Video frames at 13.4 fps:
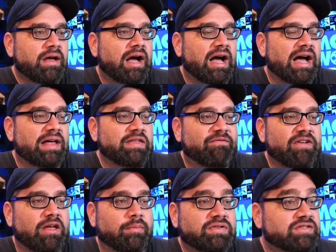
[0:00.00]
The
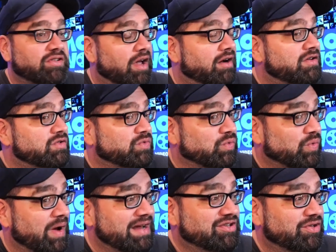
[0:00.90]
film stars
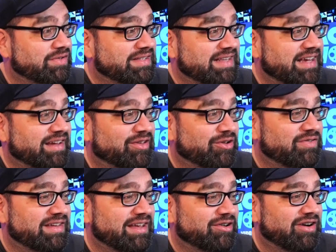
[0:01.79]
Rachel
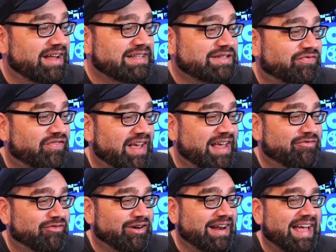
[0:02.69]
Zegler, the internet's
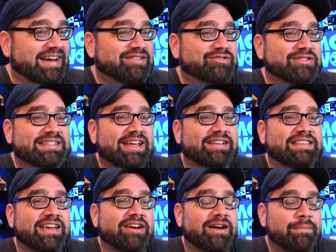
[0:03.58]
favorite actress
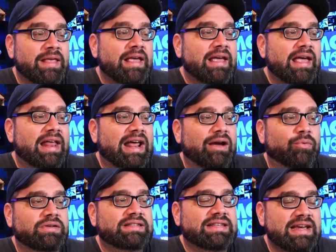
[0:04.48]
out there. And I
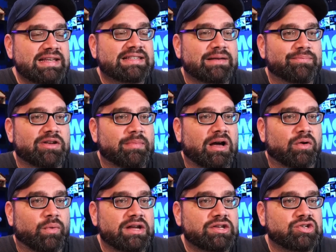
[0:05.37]
will say something
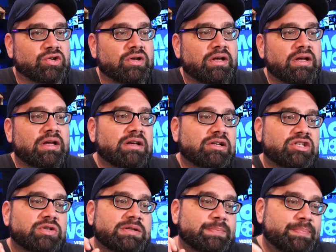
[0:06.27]
about Rachel.
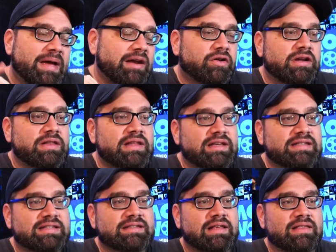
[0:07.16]
She was better in
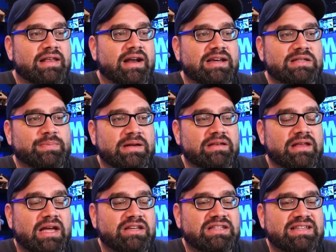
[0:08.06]
this than I expected.
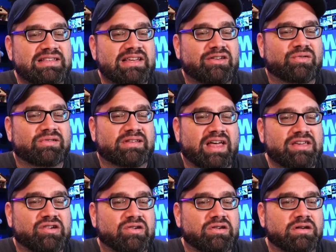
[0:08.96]
Just because I don't
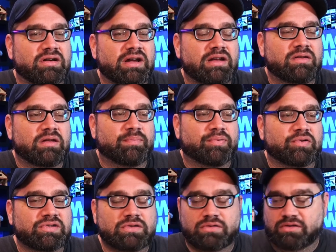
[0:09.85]
like her in
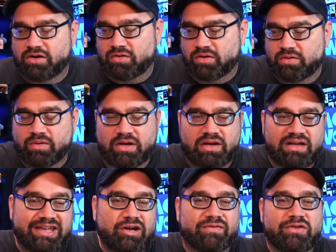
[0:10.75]
the
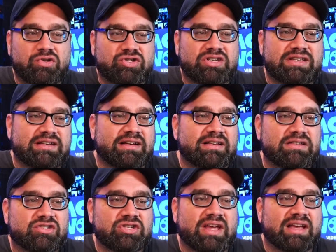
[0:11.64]
interview she
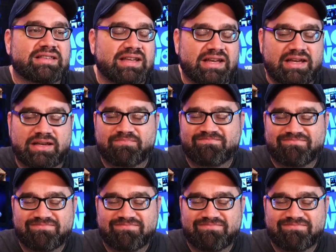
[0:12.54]
does. She has a